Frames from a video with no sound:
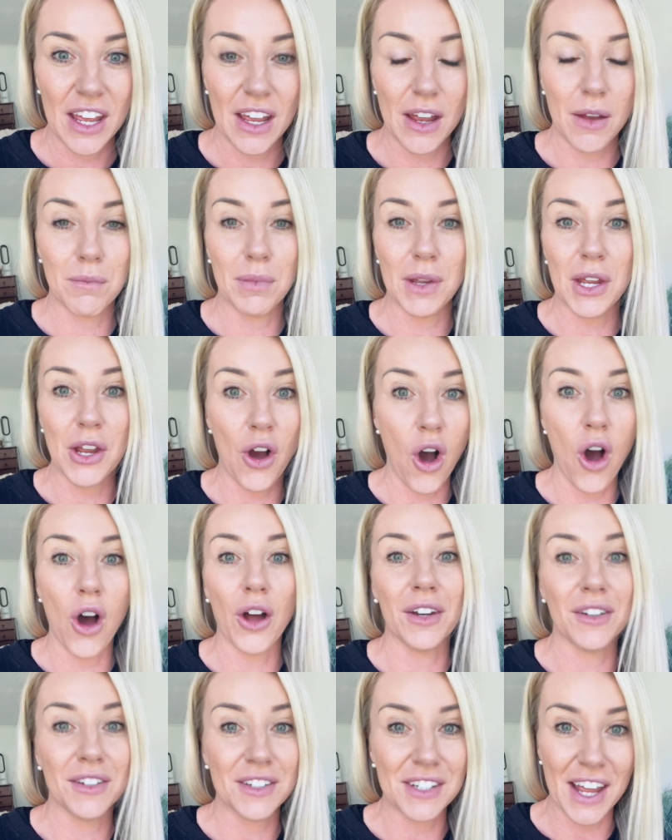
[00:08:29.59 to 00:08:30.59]

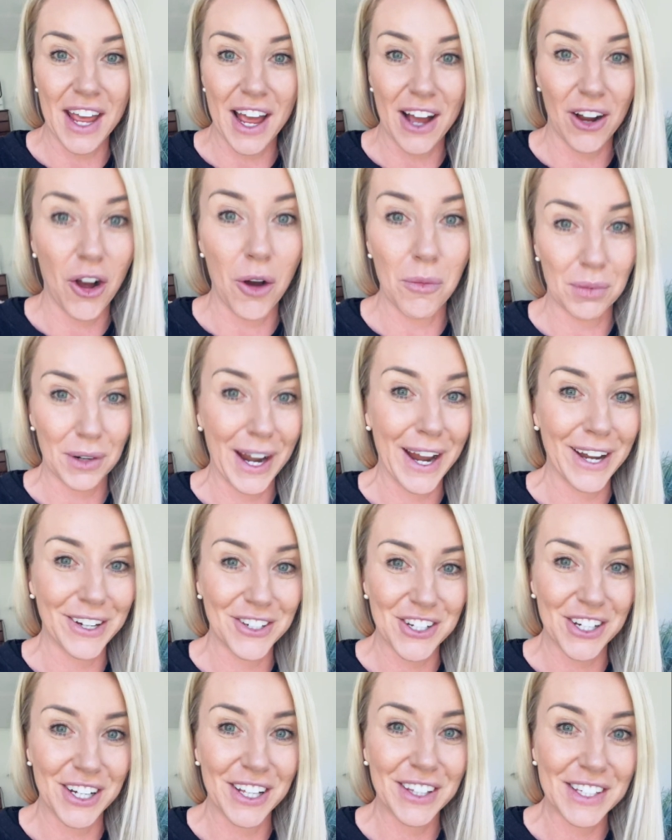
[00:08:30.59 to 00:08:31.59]
beyond our
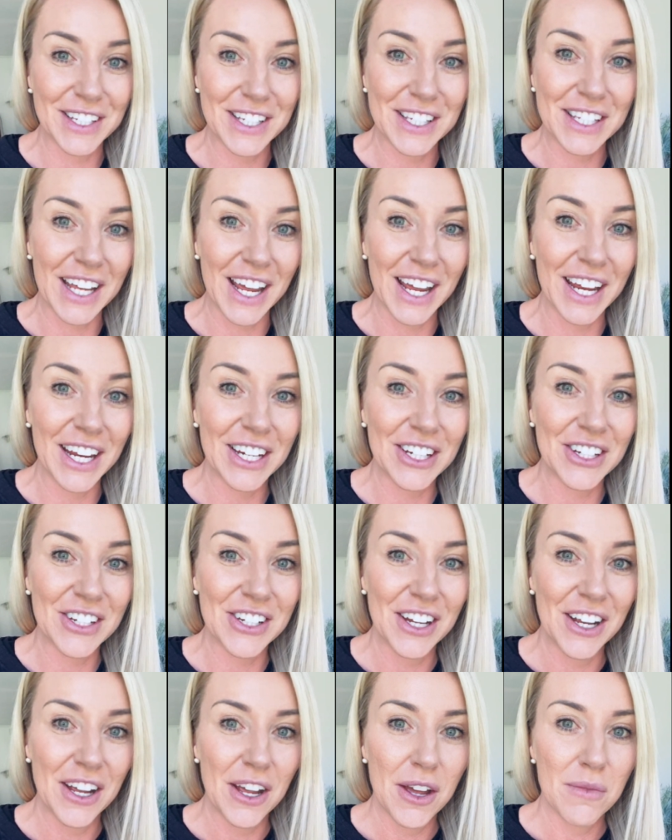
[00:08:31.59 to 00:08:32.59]
comprehension at this stage,
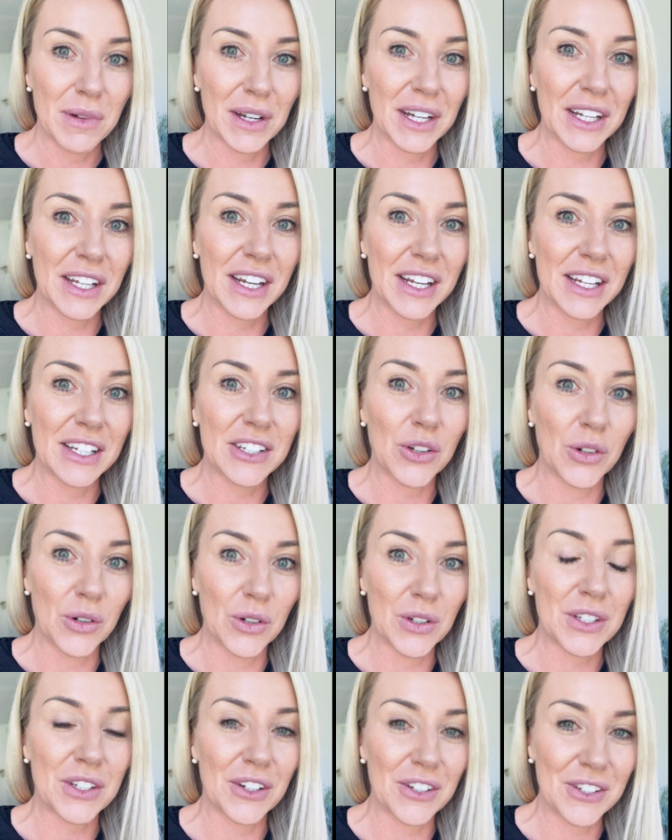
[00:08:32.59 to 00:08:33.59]
but it is
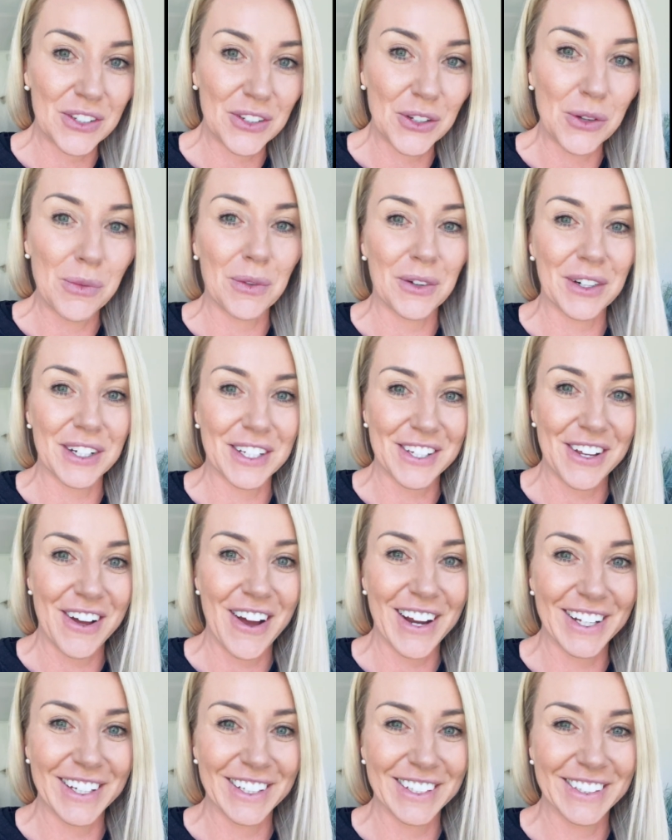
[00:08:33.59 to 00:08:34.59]
also super
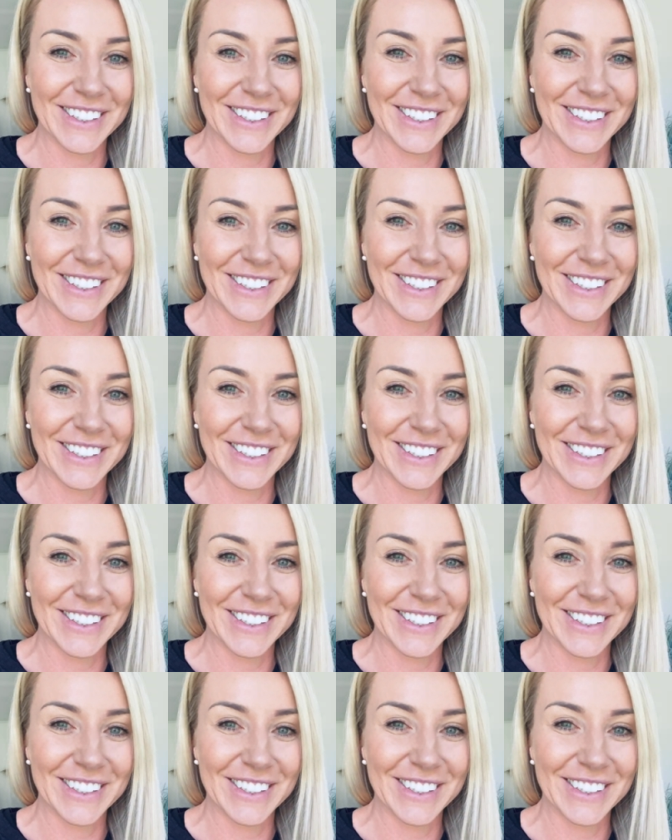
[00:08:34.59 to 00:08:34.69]
exciting.